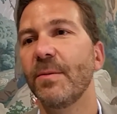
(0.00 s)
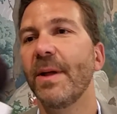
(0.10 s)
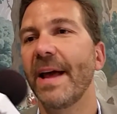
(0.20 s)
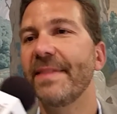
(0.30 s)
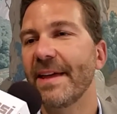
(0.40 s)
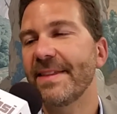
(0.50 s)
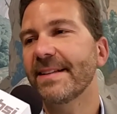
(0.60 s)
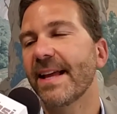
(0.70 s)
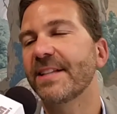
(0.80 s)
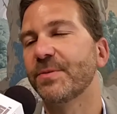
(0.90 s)
Well, I, th- I,
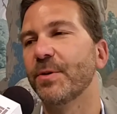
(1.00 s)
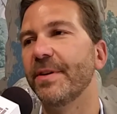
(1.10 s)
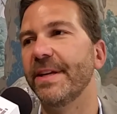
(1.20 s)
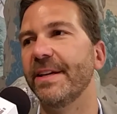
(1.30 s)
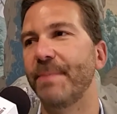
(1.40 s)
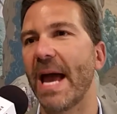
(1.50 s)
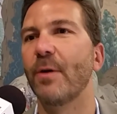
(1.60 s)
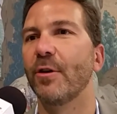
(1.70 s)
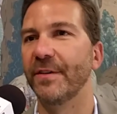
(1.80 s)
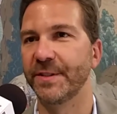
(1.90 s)
think that's where the
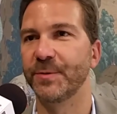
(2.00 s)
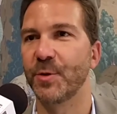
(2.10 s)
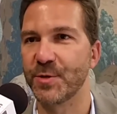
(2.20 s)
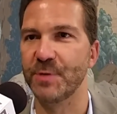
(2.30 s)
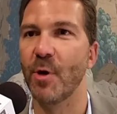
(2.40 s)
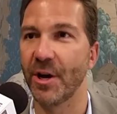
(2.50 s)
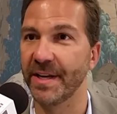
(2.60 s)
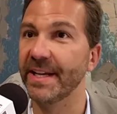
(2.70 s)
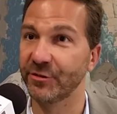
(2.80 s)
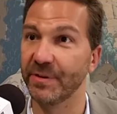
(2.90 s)
power of subscription
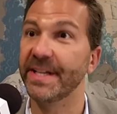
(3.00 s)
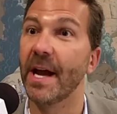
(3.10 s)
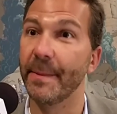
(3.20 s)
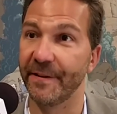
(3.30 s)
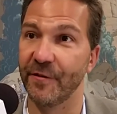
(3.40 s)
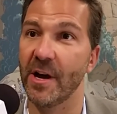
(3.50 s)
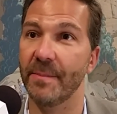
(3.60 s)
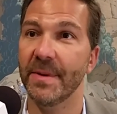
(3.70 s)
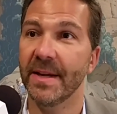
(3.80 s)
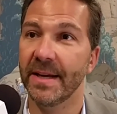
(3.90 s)
marketing is really coming
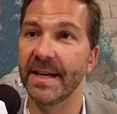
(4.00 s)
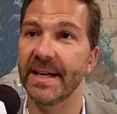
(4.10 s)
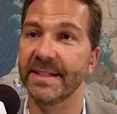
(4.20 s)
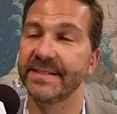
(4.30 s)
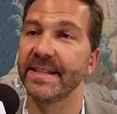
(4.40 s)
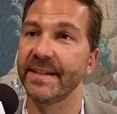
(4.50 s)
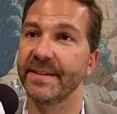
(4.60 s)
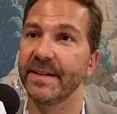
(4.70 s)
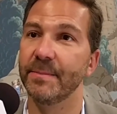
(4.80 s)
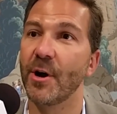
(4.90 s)
from, is the,
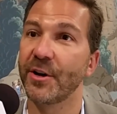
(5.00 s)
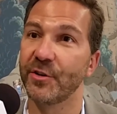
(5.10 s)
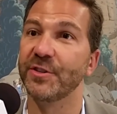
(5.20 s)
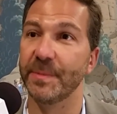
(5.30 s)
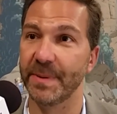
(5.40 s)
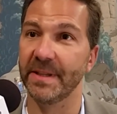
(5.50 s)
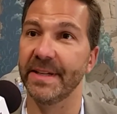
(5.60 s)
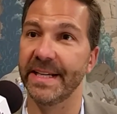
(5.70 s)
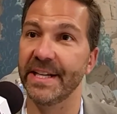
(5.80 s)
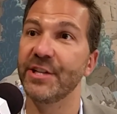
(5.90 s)
the marketer's
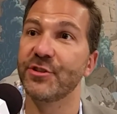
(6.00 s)
ability to